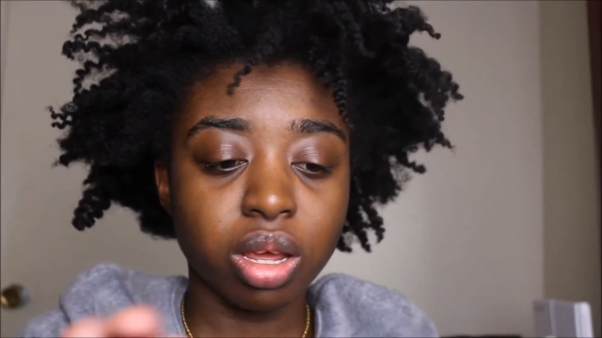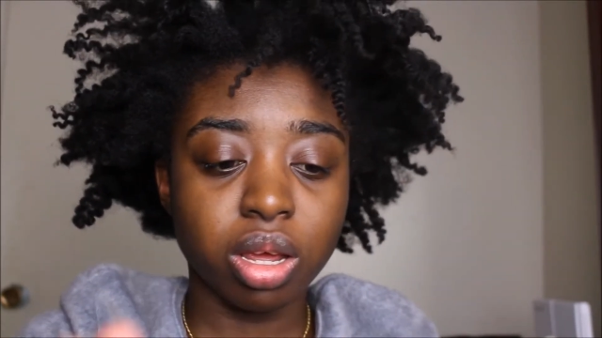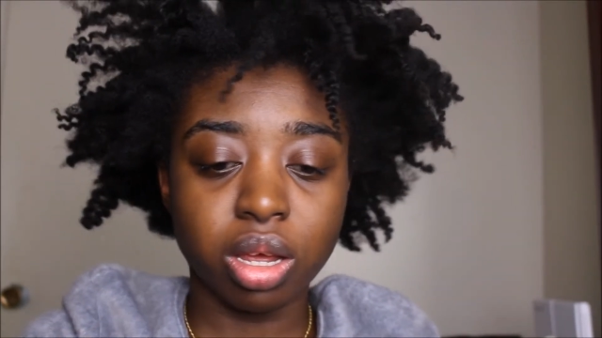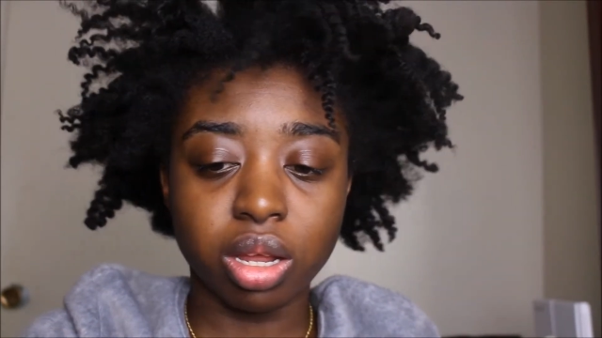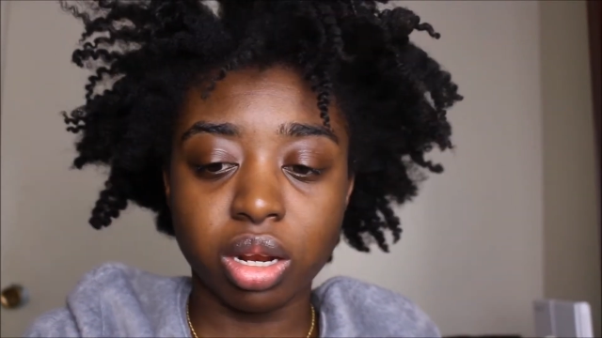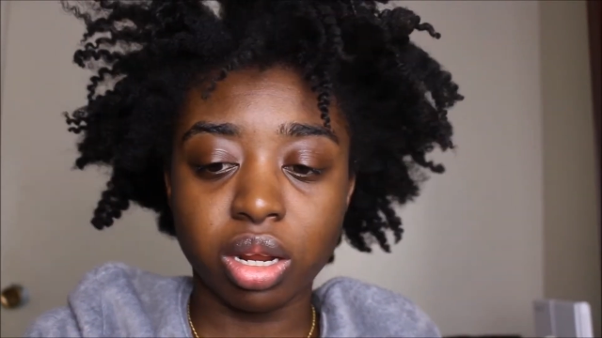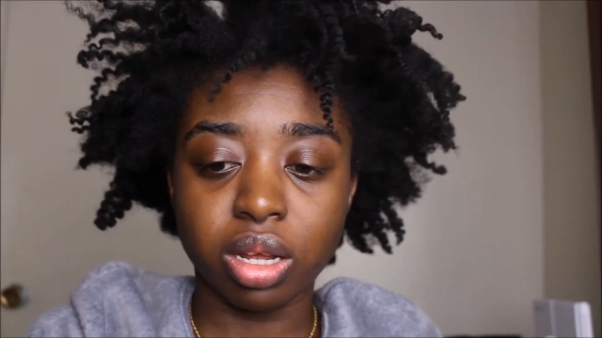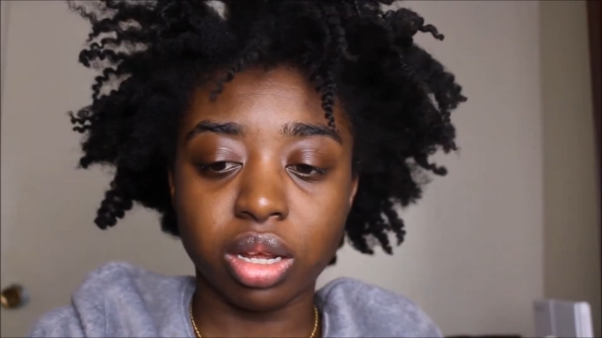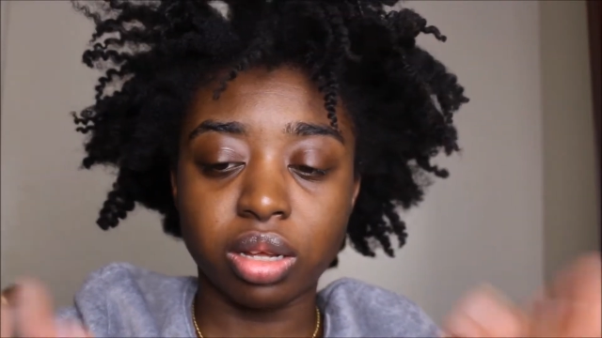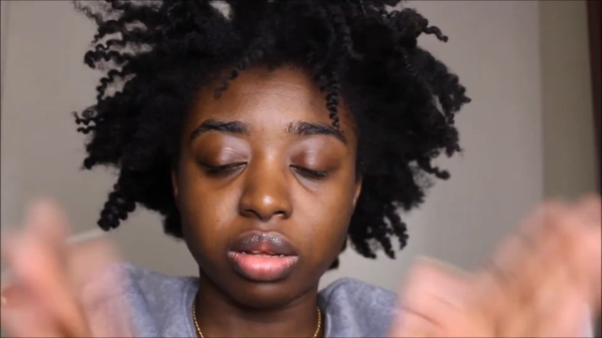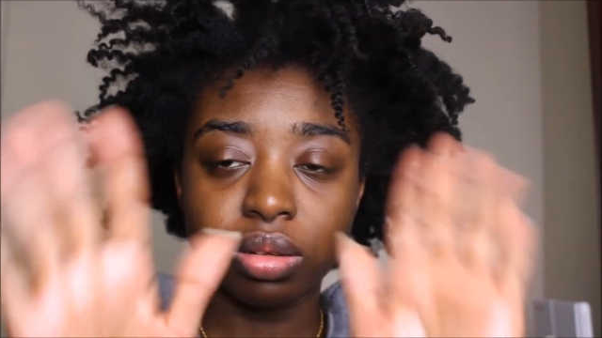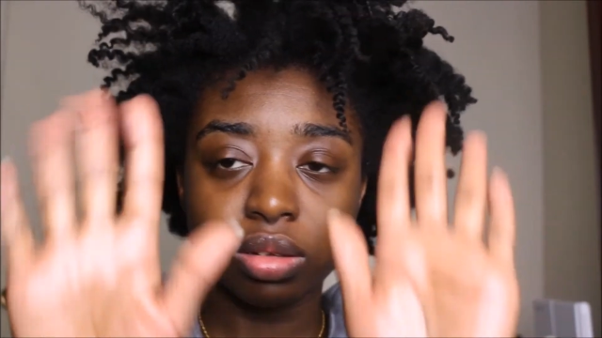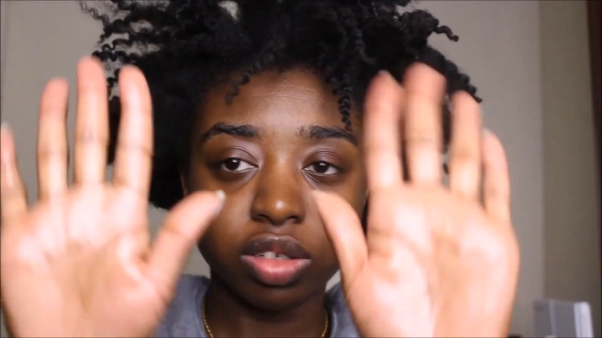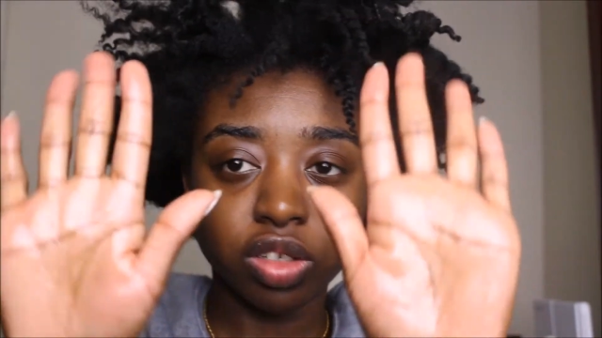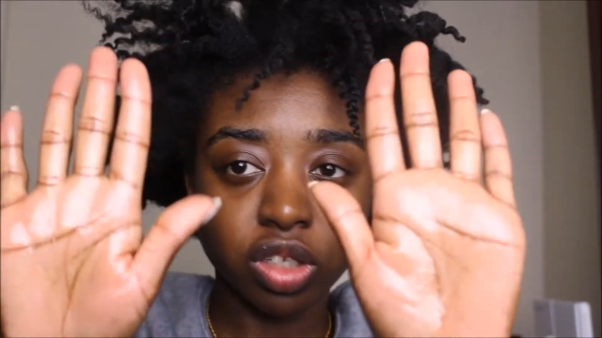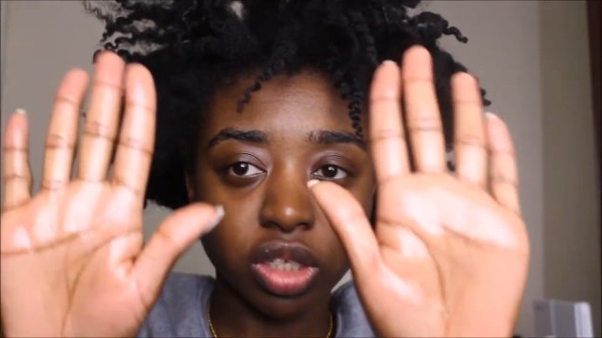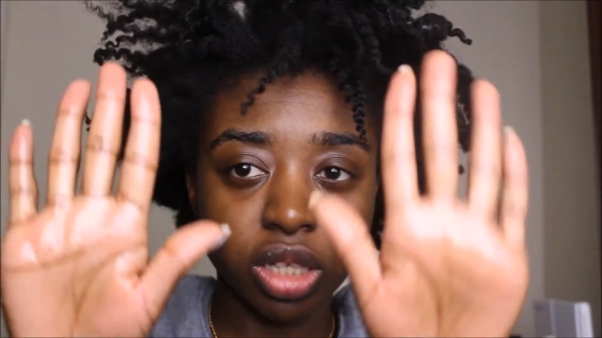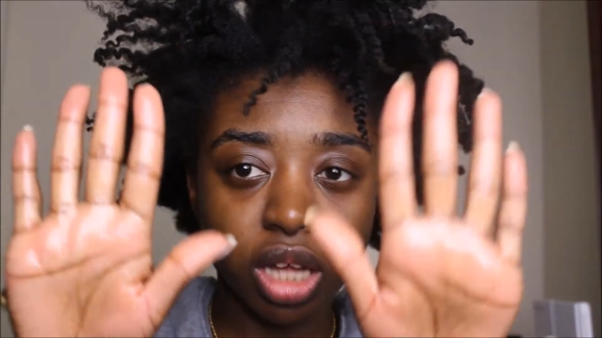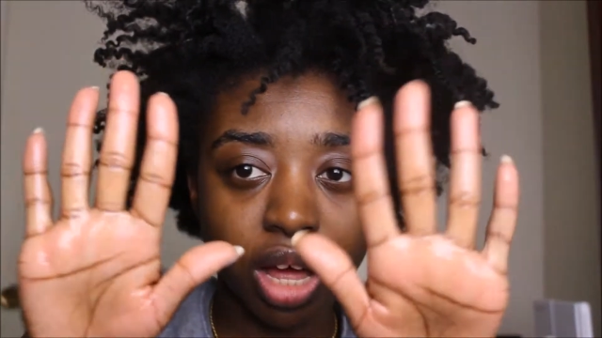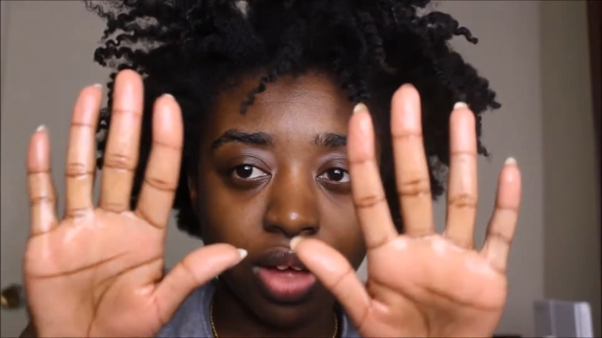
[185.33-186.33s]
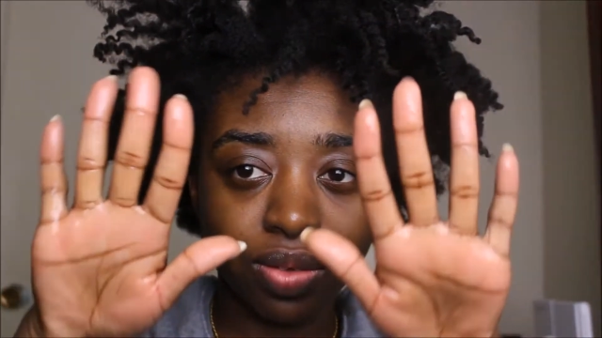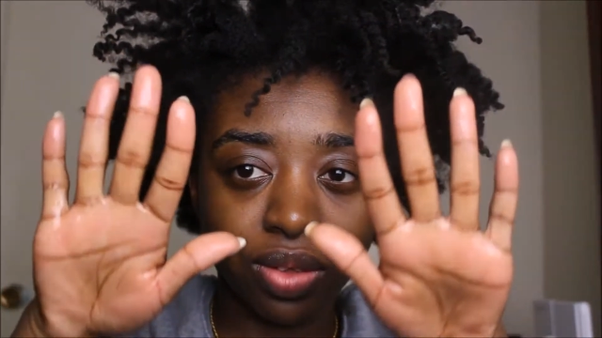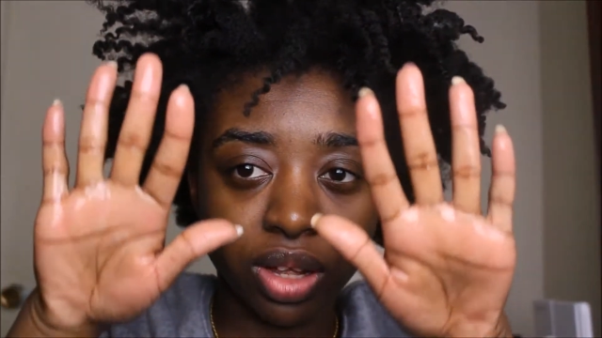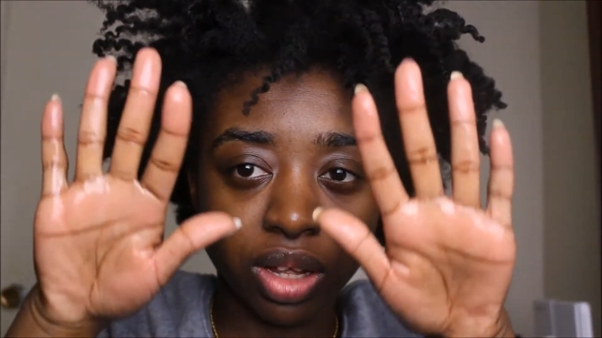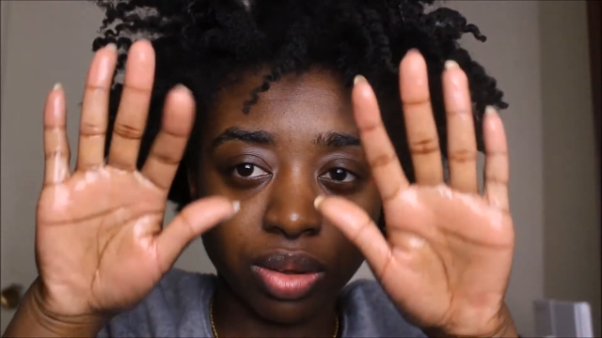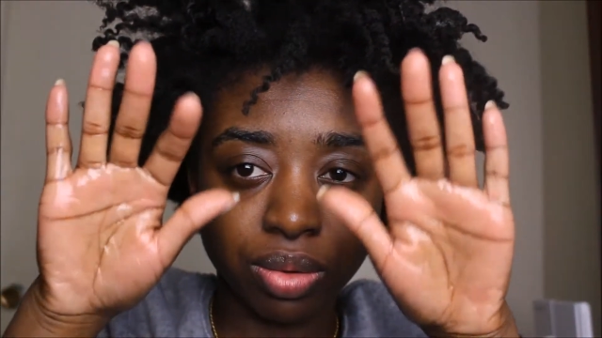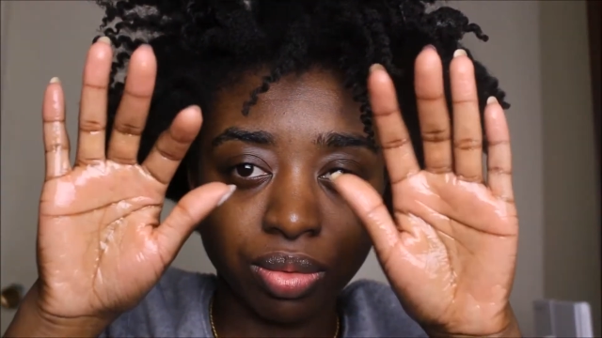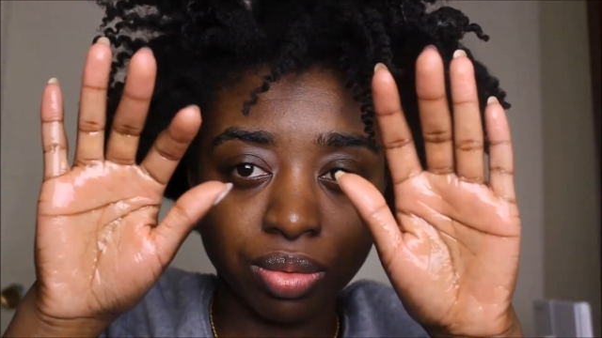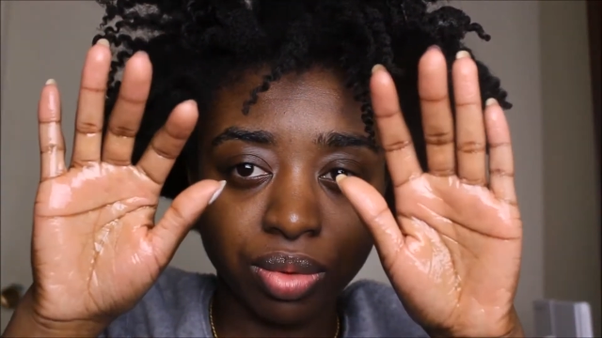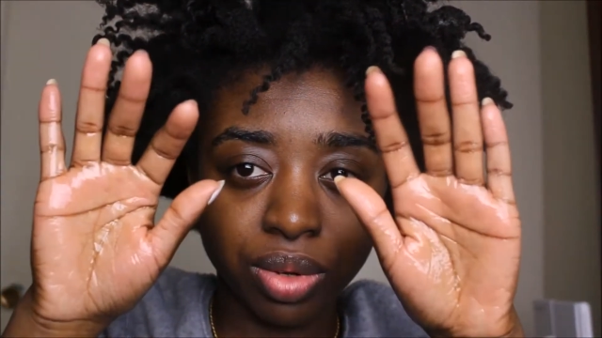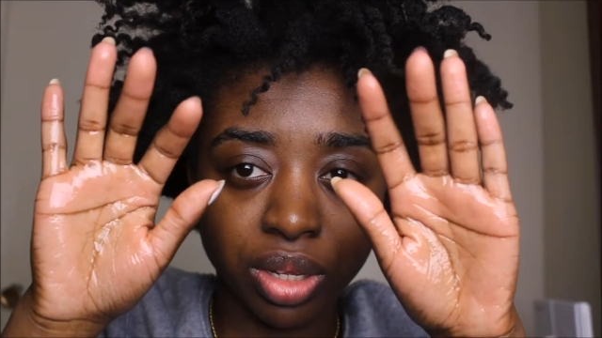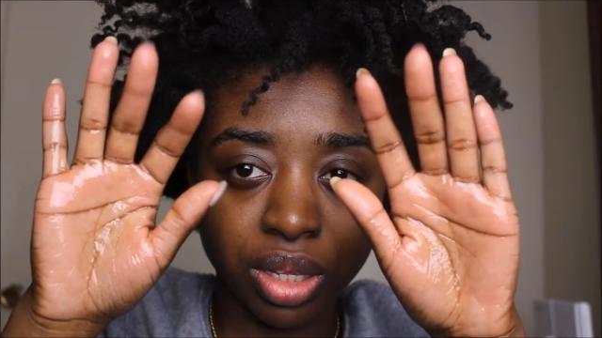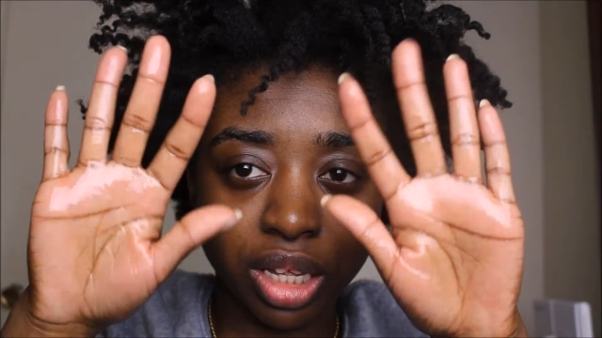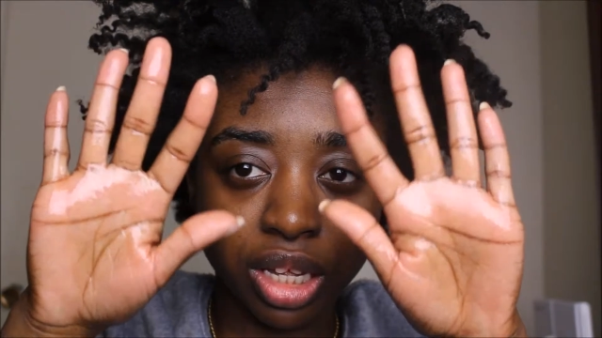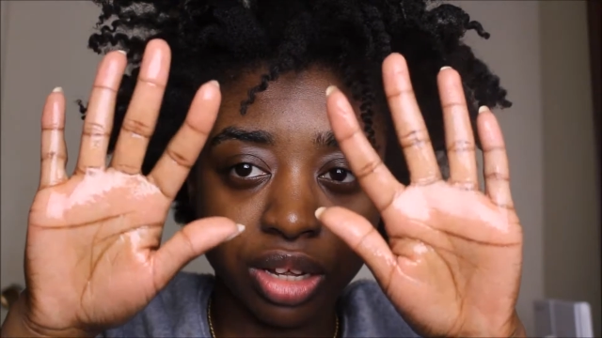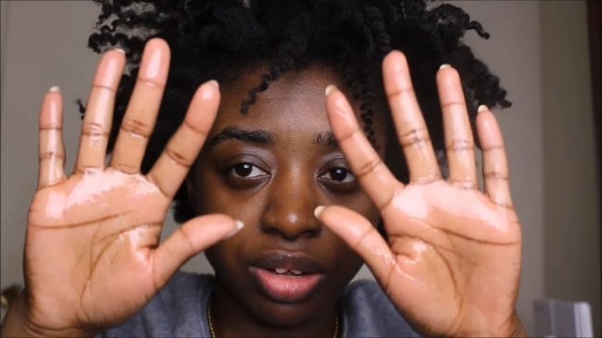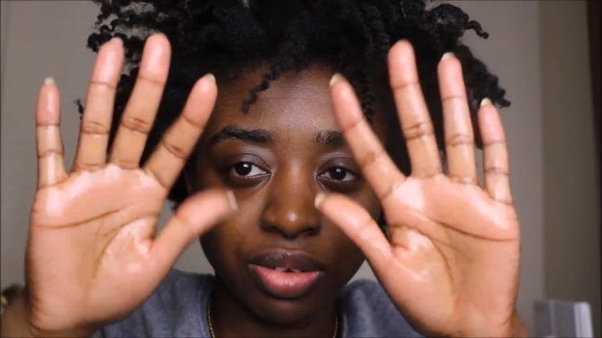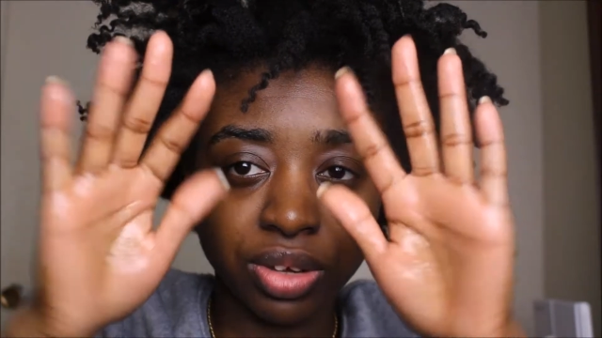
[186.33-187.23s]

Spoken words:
And I just have a really